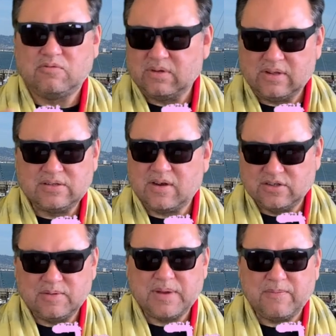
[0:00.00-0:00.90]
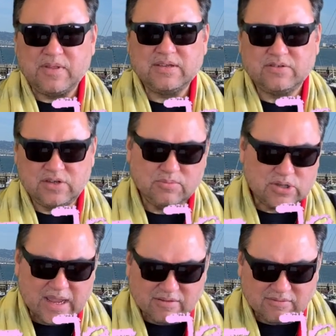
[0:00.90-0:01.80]
is there a ship name for this? Jim
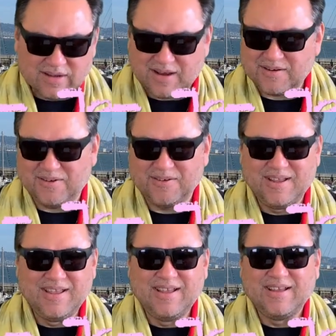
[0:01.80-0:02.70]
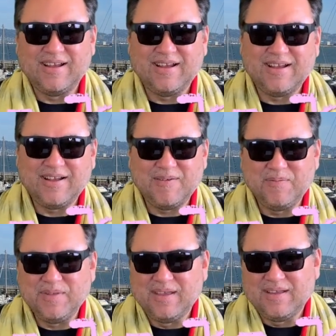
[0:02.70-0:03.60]
Jen? I don't know.
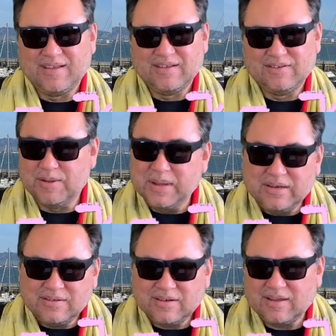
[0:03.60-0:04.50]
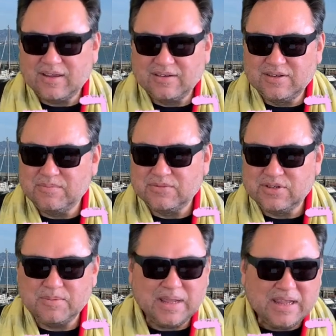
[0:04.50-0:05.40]
Um, Jimin, uh, Jim,
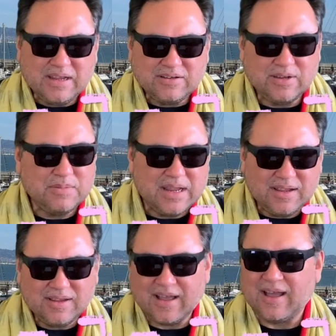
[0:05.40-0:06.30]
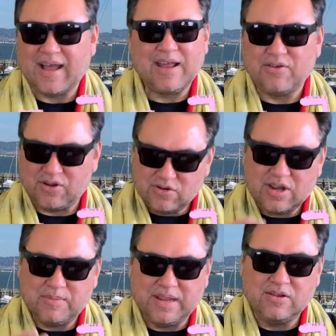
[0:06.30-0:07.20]
Jimmy, Jimny, I, I don't know, you
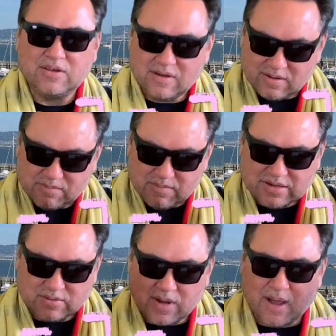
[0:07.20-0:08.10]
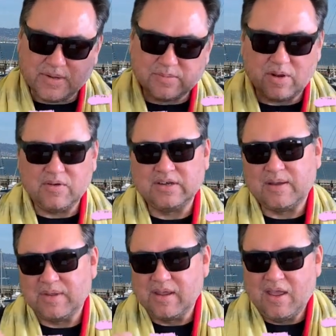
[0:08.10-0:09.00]
tell me, you t make some comments below and
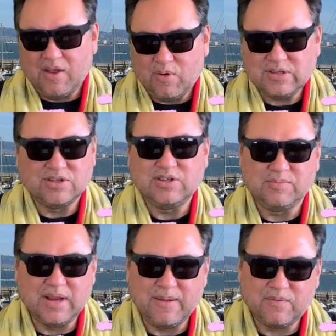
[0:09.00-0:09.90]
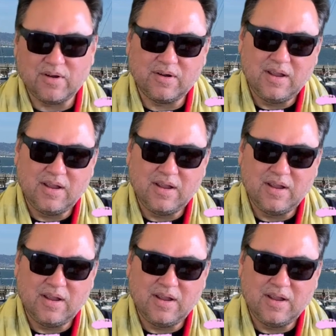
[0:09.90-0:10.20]
tell me what's the ship name for